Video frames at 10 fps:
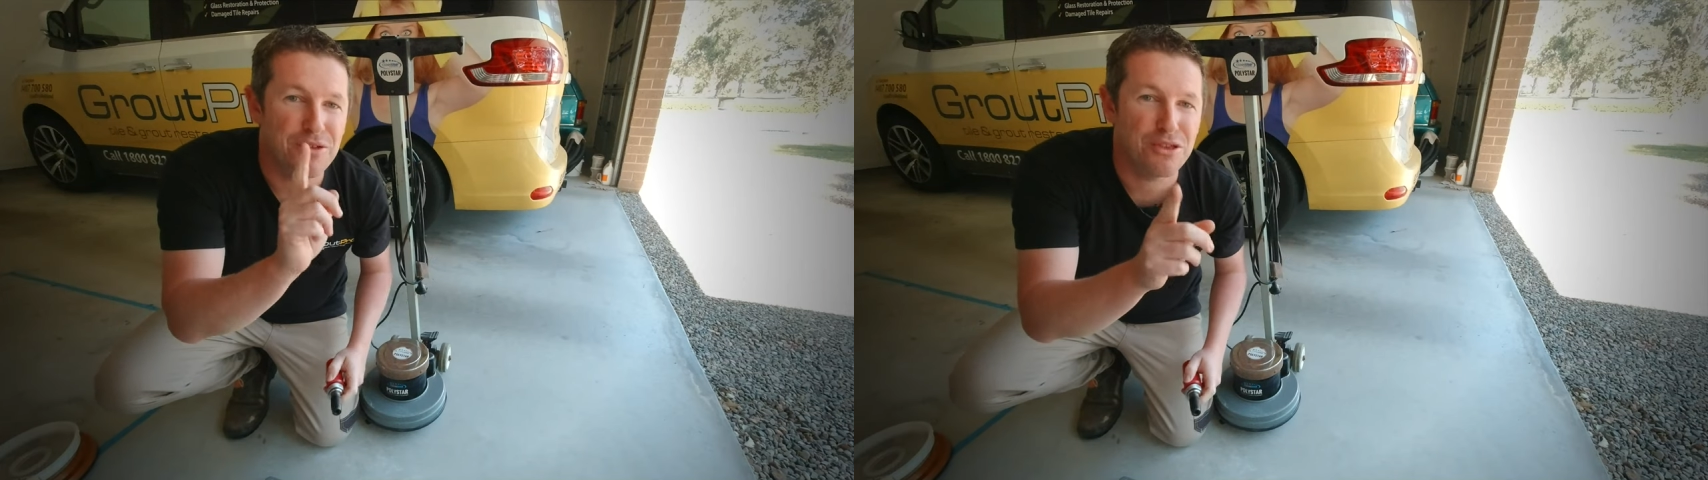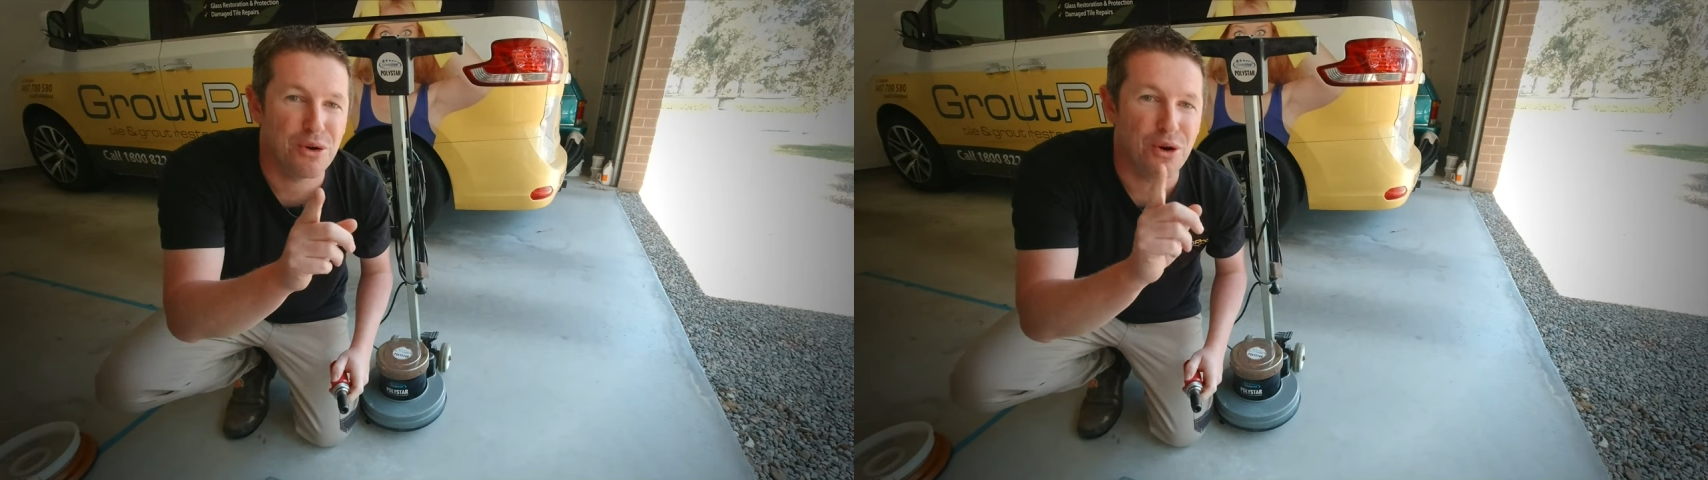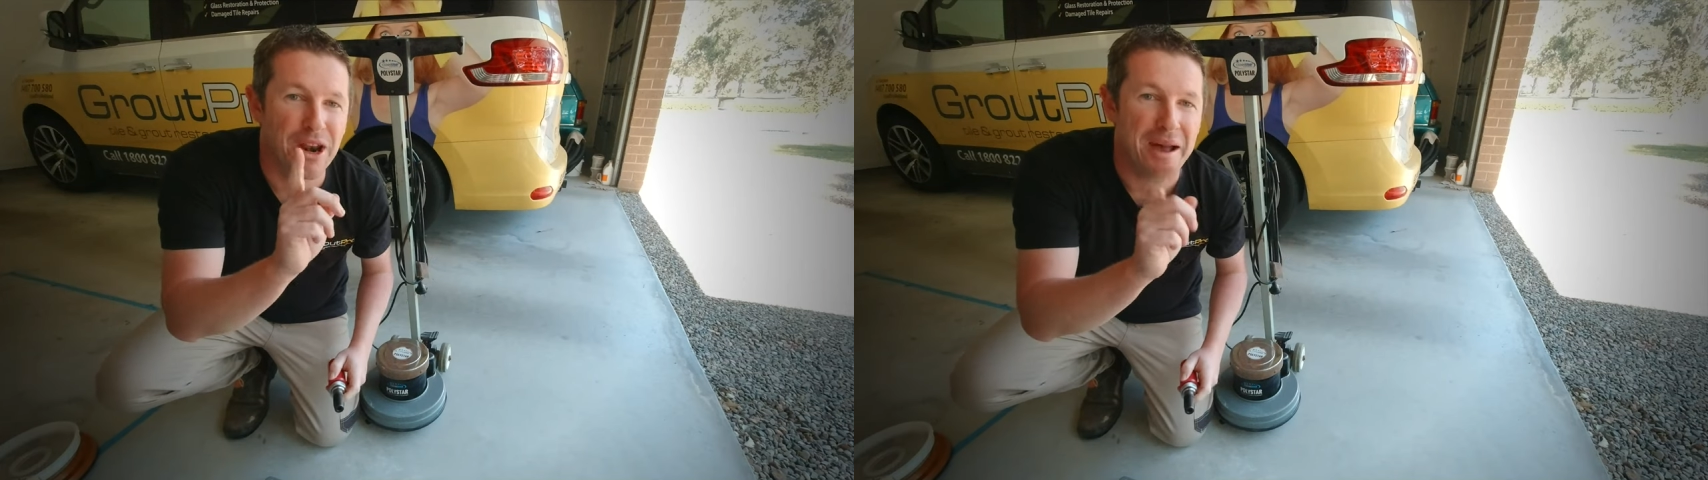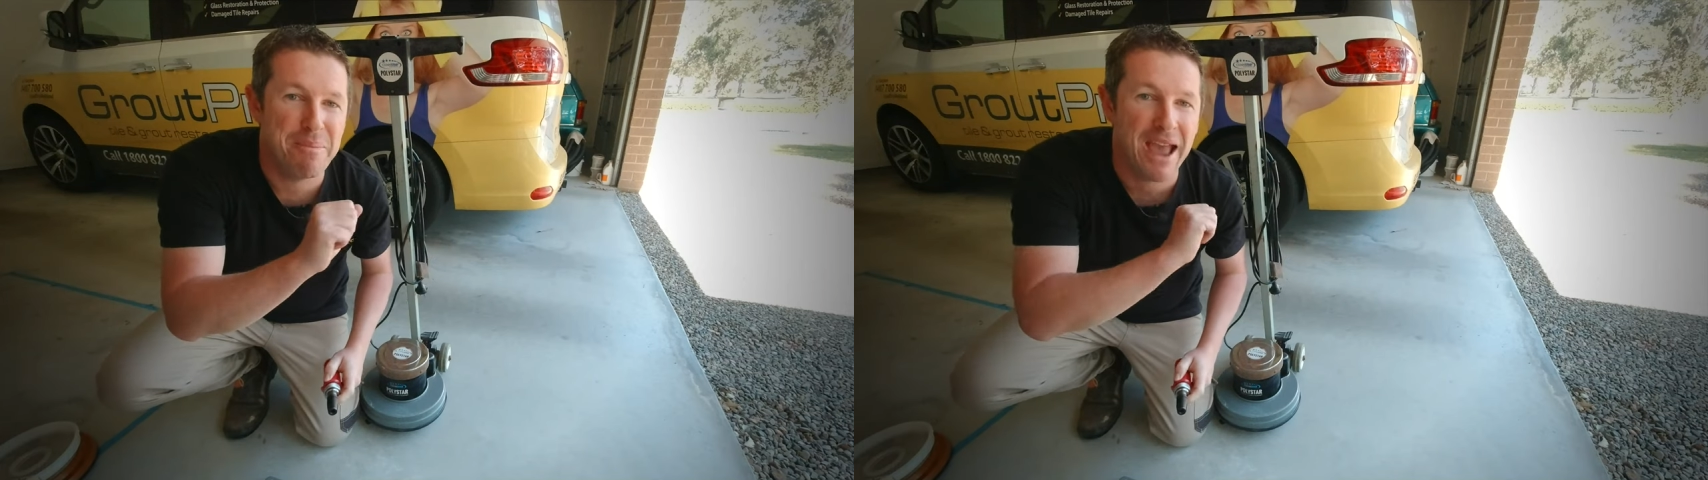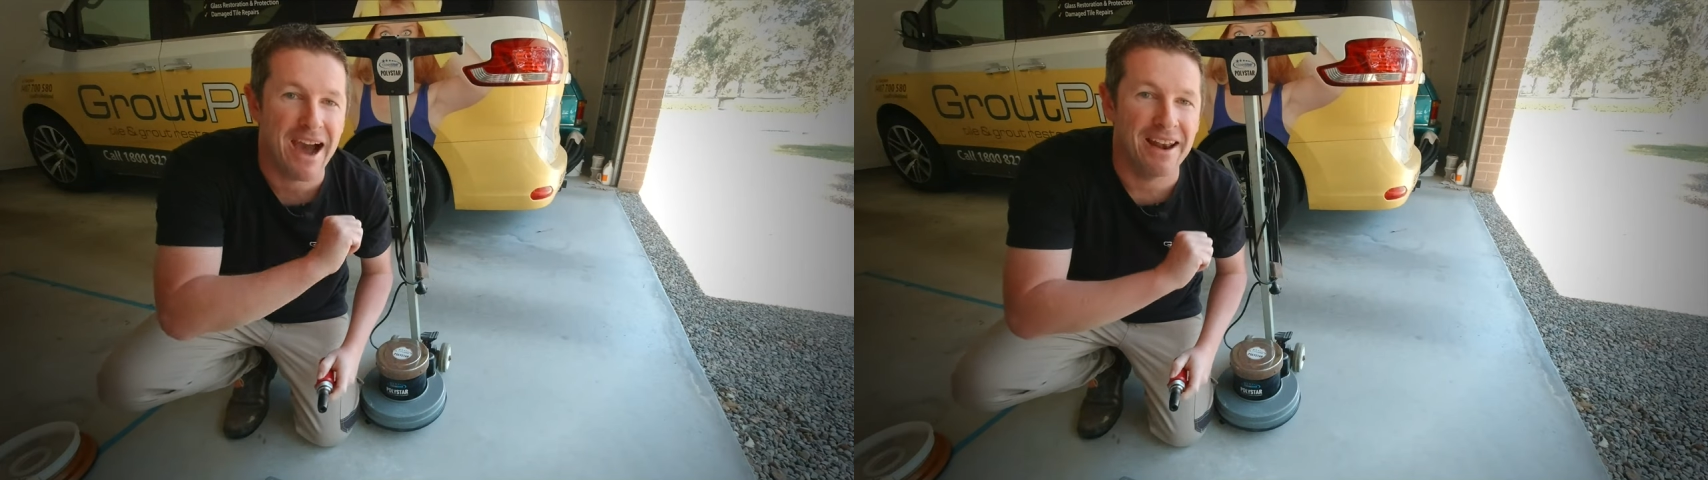thought
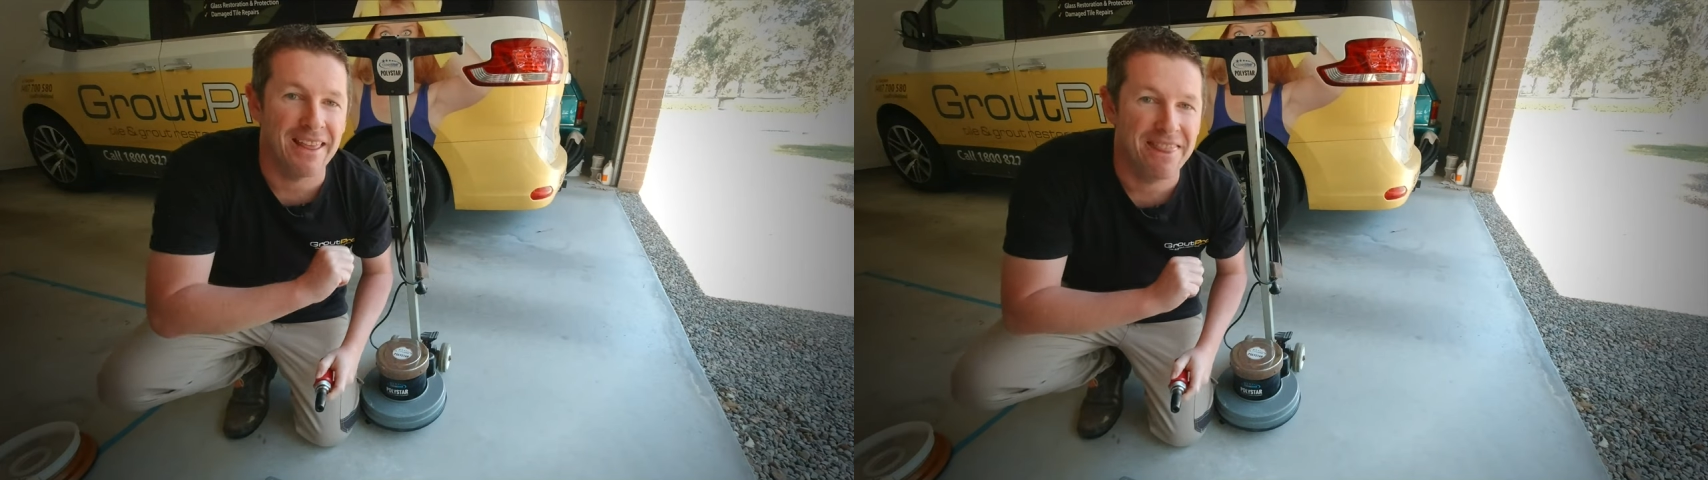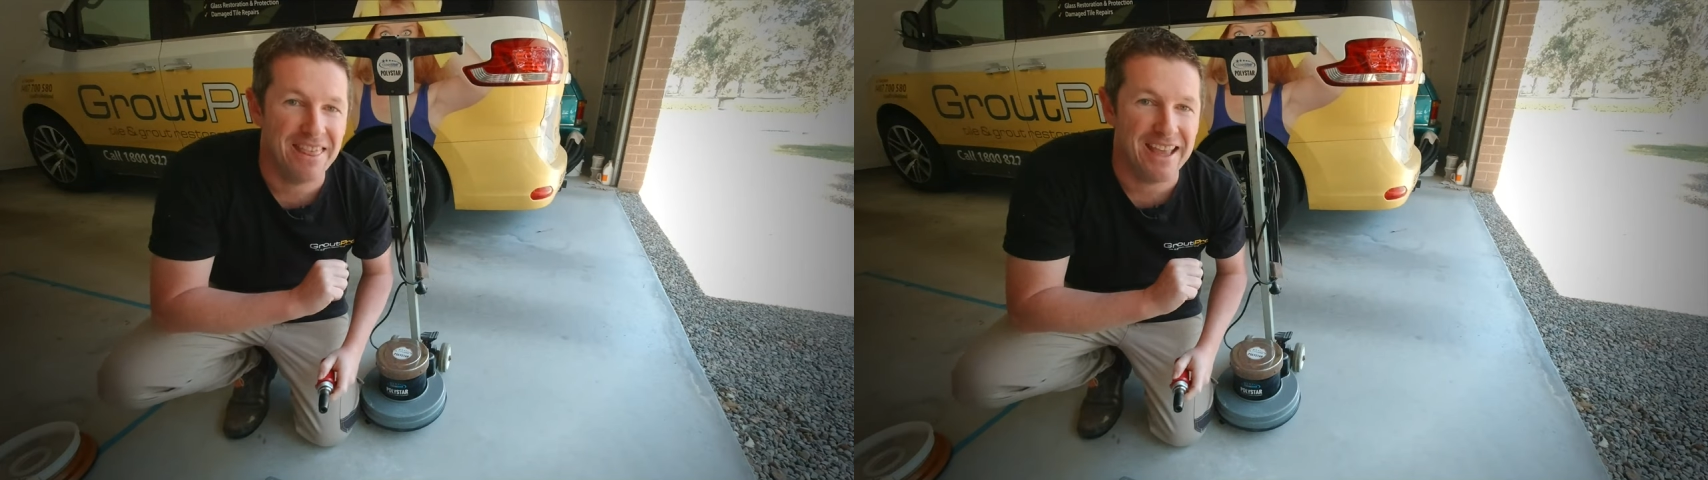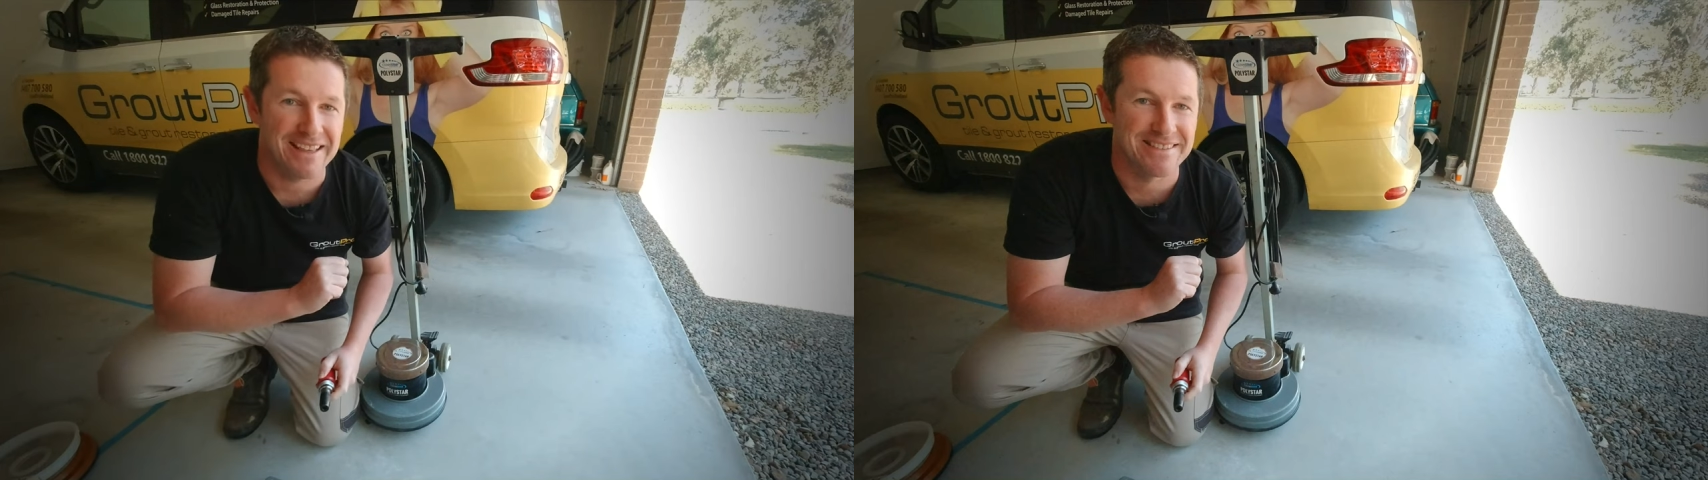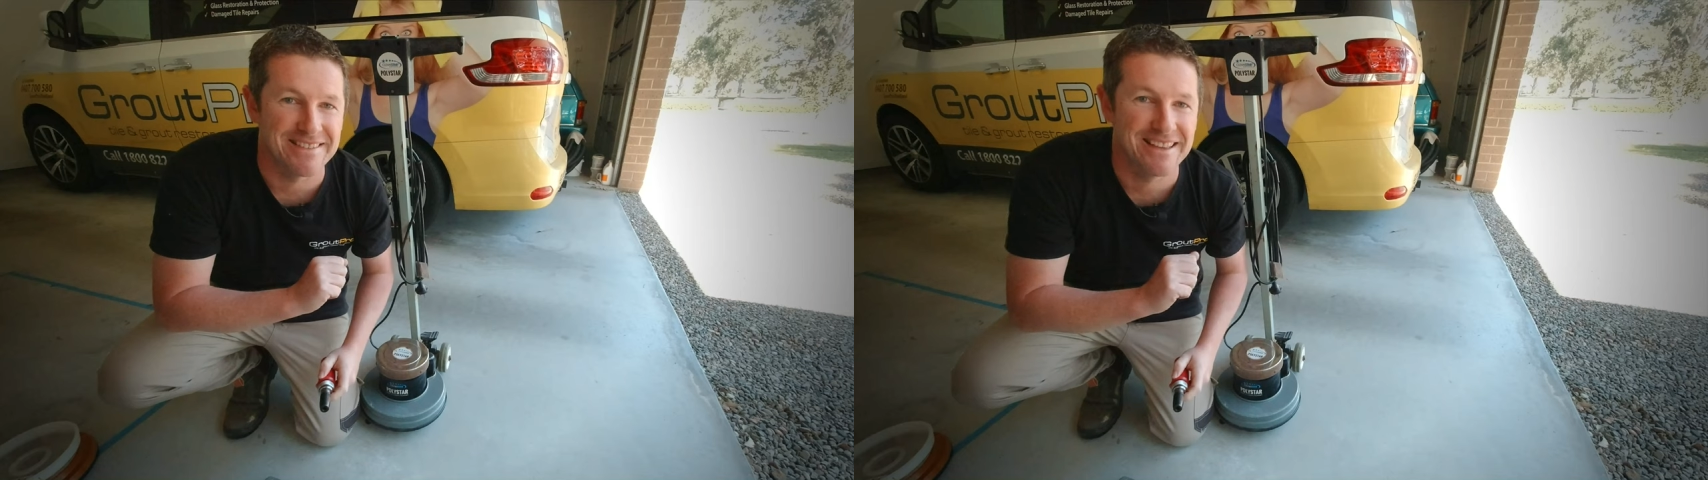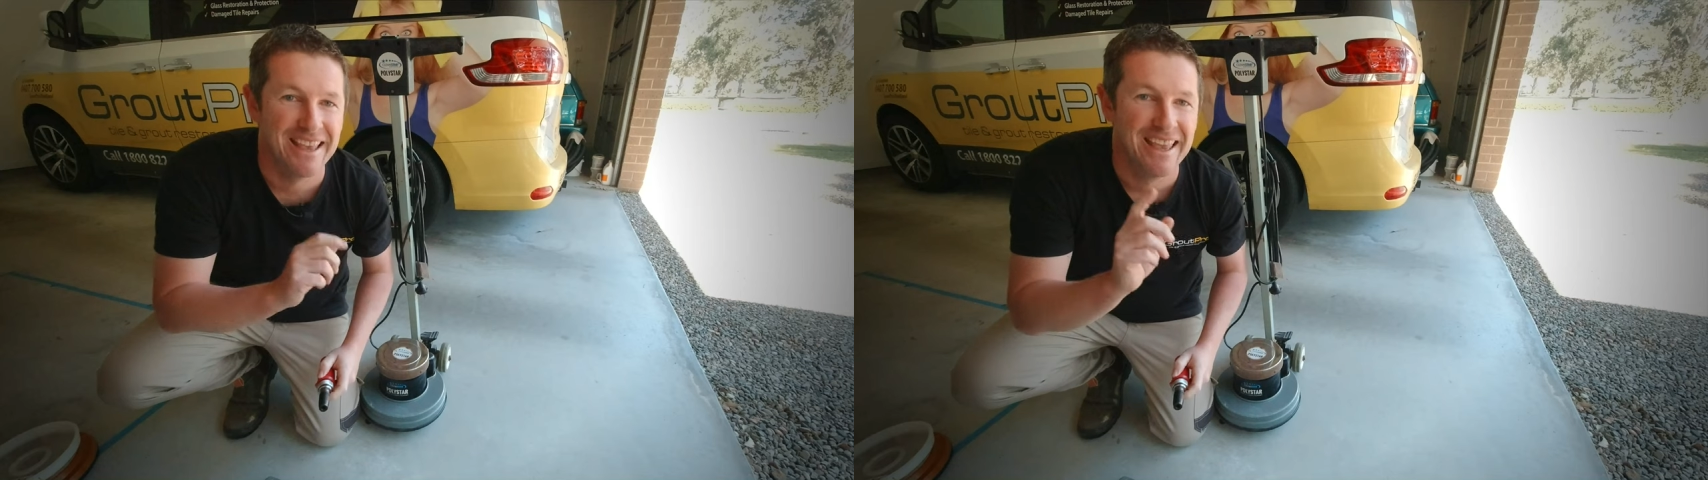about this?